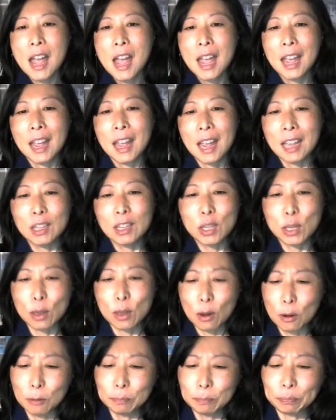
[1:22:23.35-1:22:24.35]
And
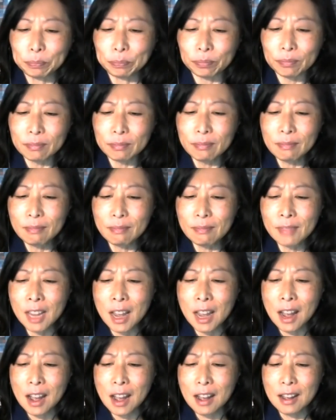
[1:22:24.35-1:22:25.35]
so
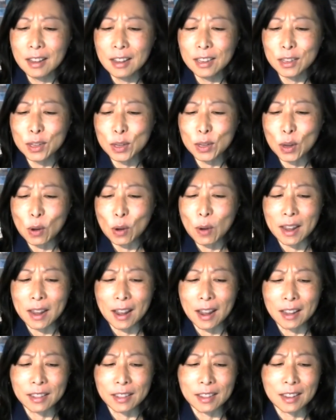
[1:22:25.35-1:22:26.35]

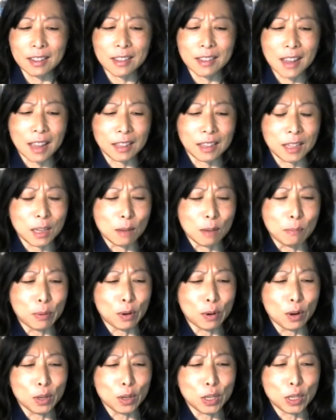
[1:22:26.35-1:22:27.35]
I think that the
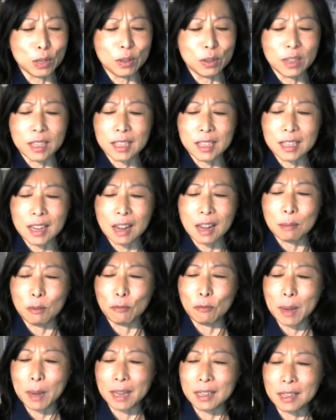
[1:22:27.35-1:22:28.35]
approach to this time
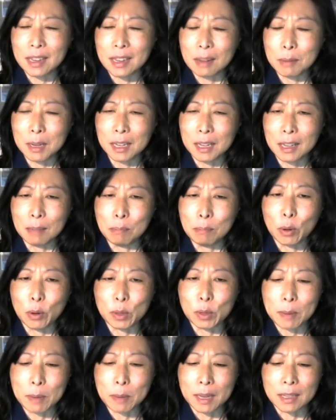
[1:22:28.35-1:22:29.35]
of pandemic and
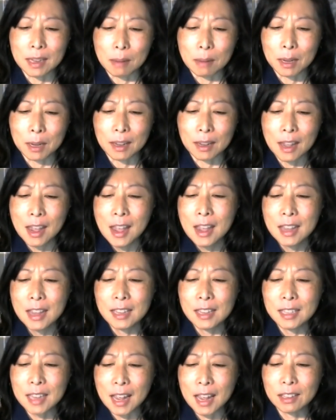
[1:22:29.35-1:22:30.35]
post-pandemic
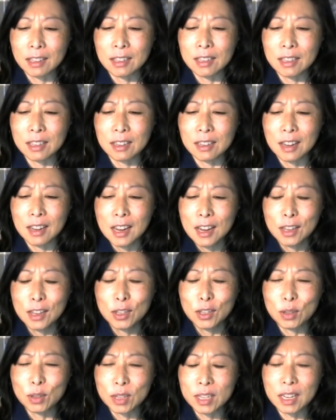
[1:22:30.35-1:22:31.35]
is that to
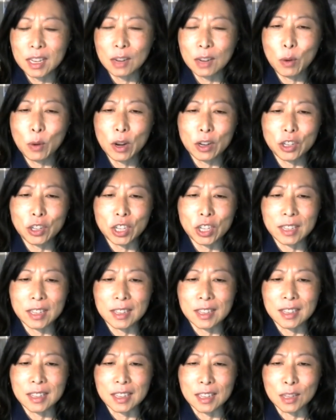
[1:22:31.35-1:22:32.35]
see where
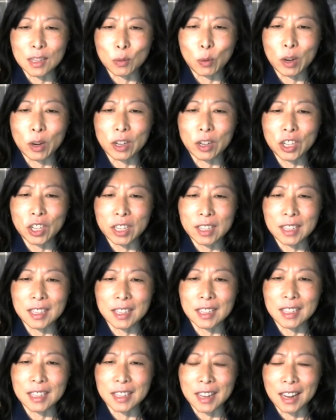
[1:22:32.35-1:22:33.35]
Jesus is, where
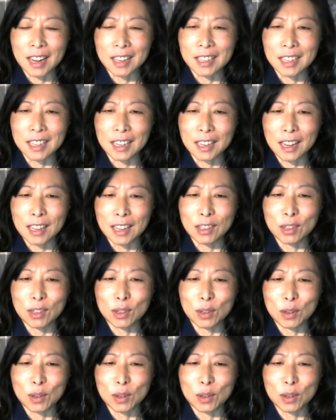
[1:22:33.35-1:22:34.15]
Jesus is standing, and